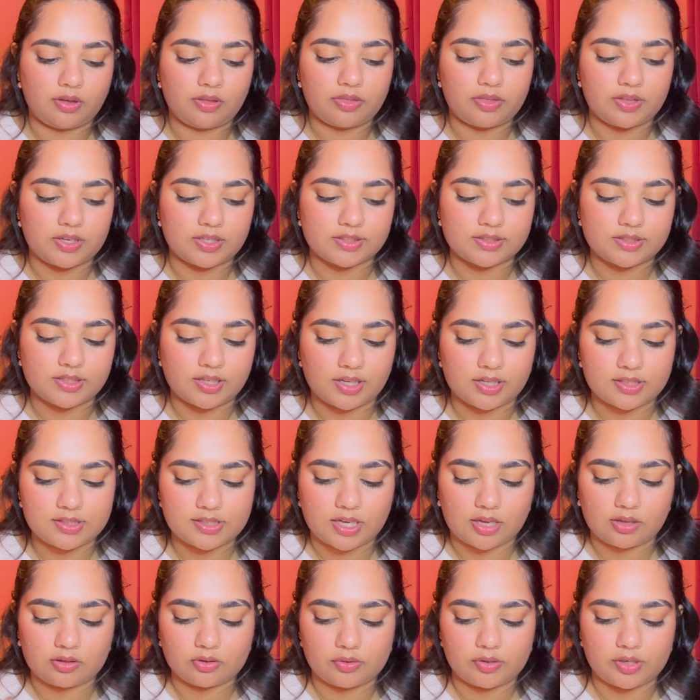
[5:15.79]
things that I had
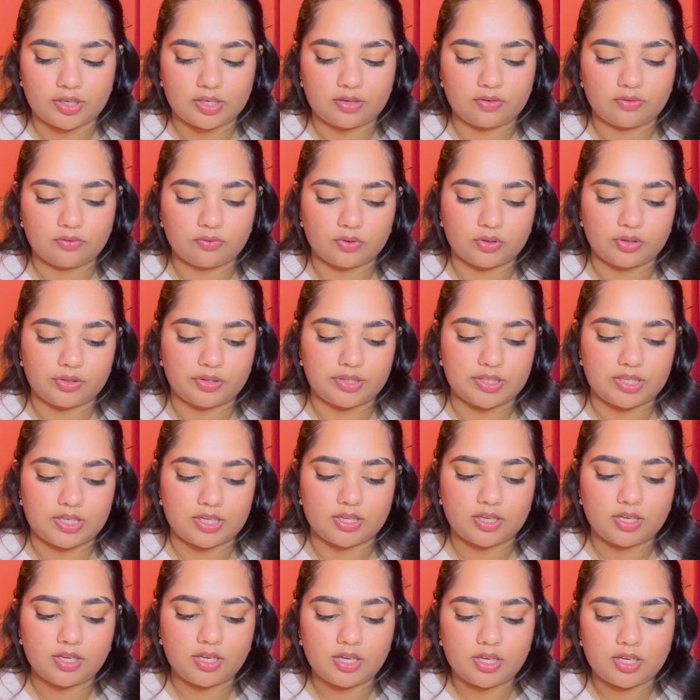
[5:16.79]
downloaded for
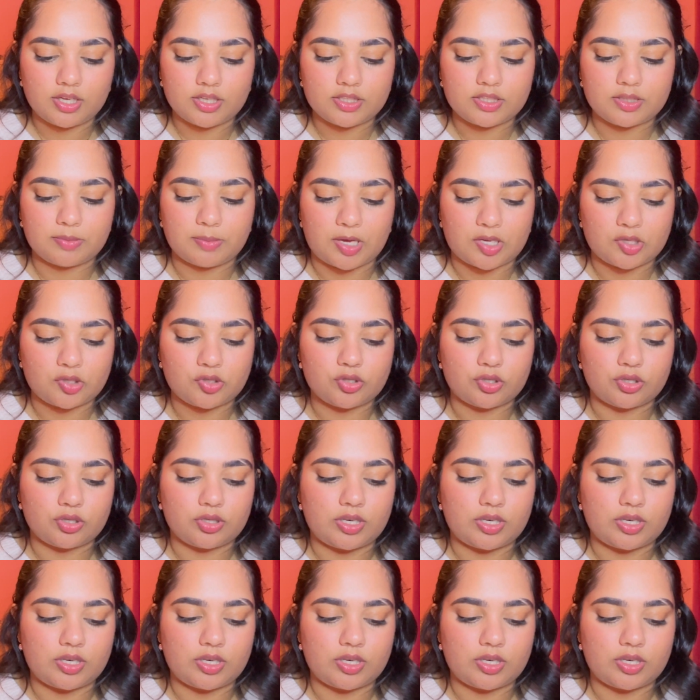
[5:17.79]
the semester.